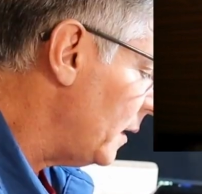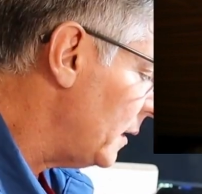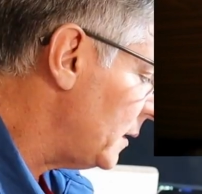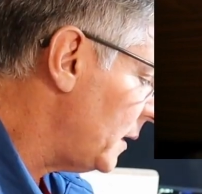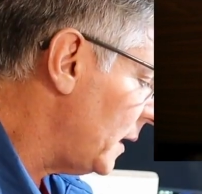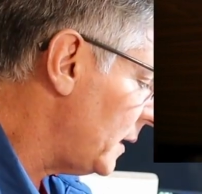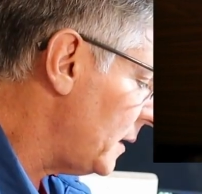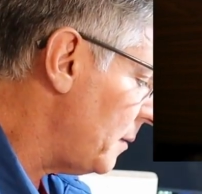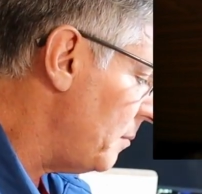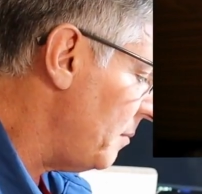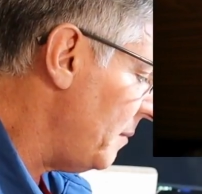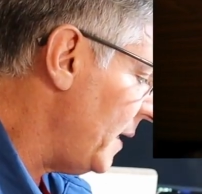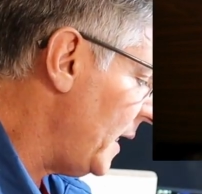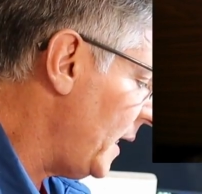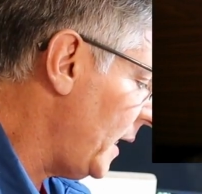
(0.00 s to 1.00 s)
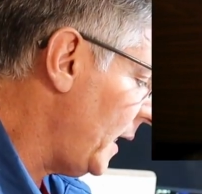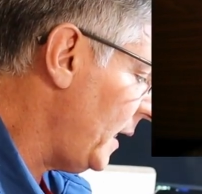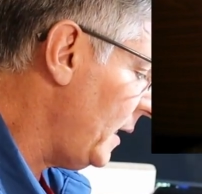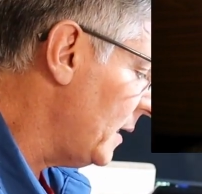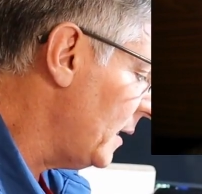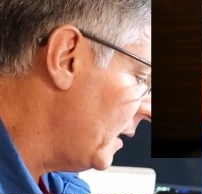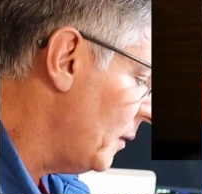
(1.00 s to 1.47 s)
That the Mini
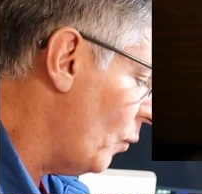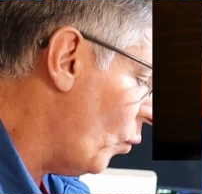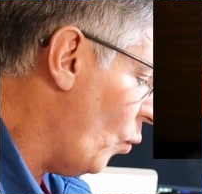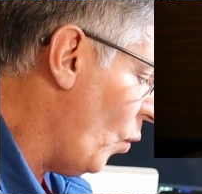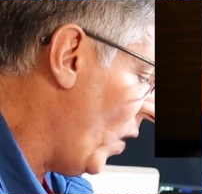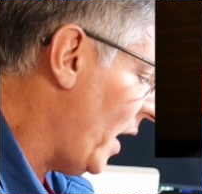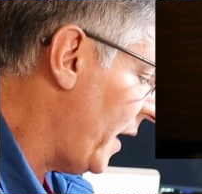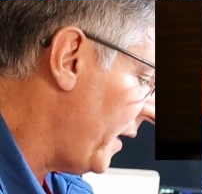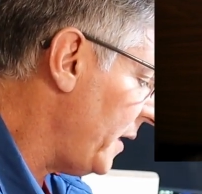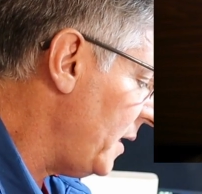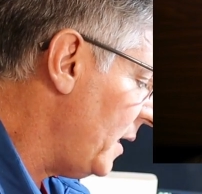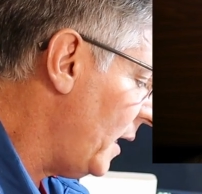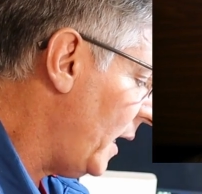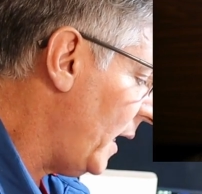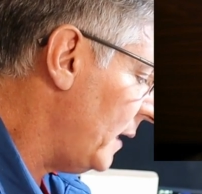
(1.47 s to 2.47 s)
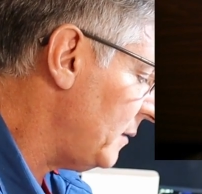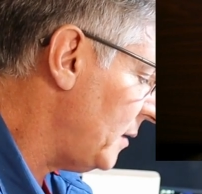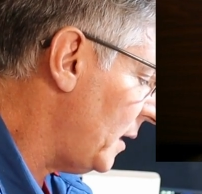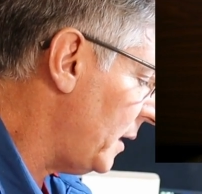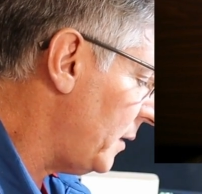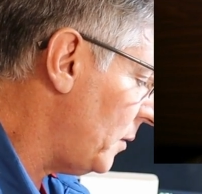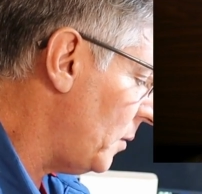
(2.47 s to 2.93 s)
1 has a
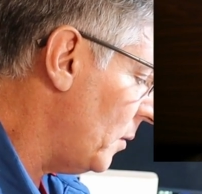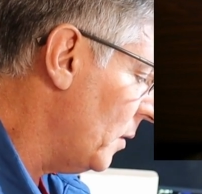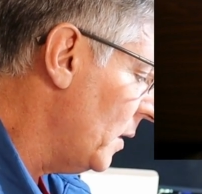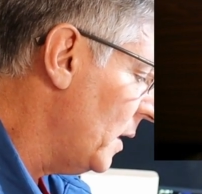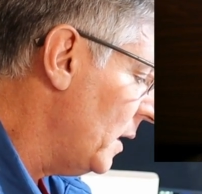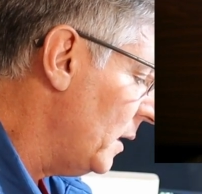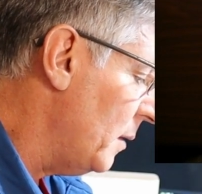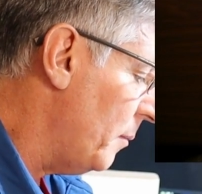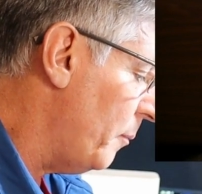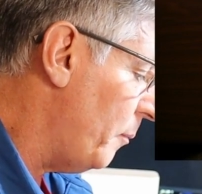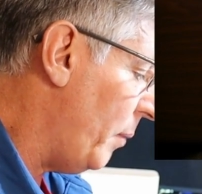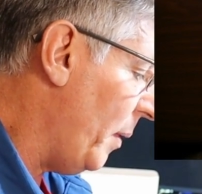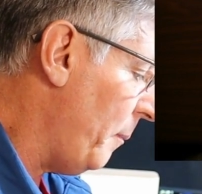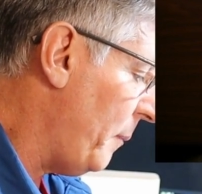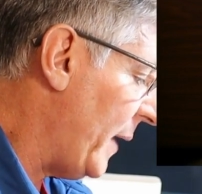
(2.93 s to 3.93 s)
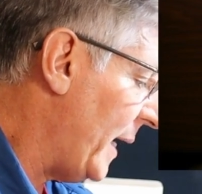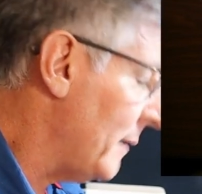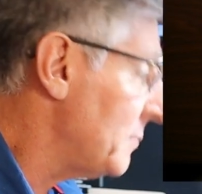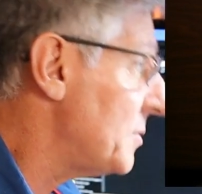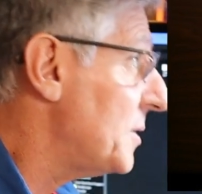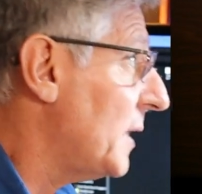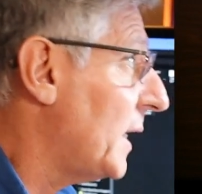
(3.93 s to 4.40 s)
little bump out
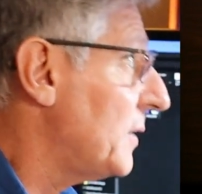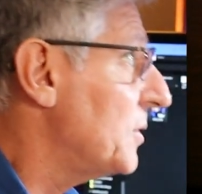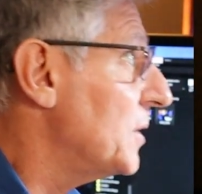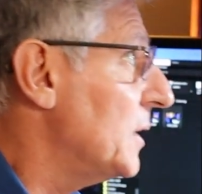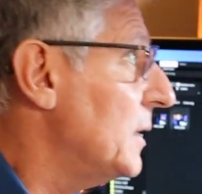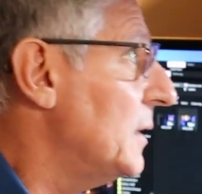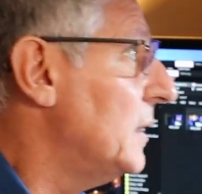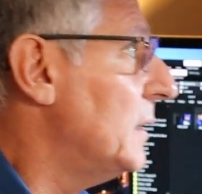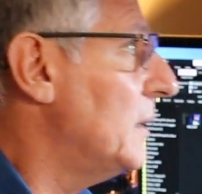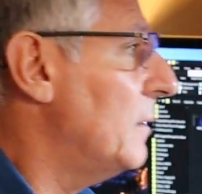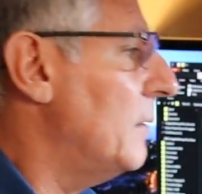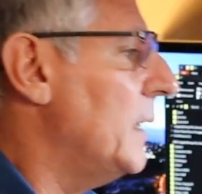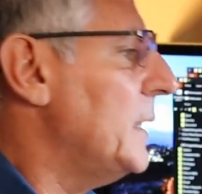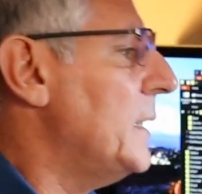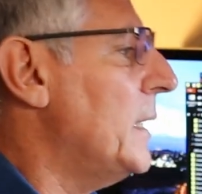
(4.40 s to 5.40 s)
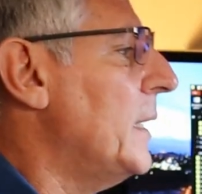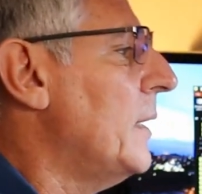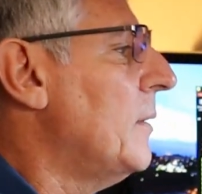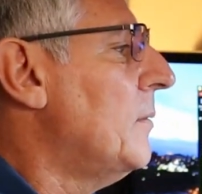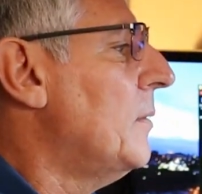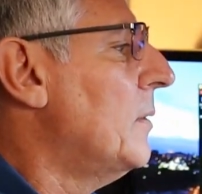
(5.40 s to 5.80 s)
section right there.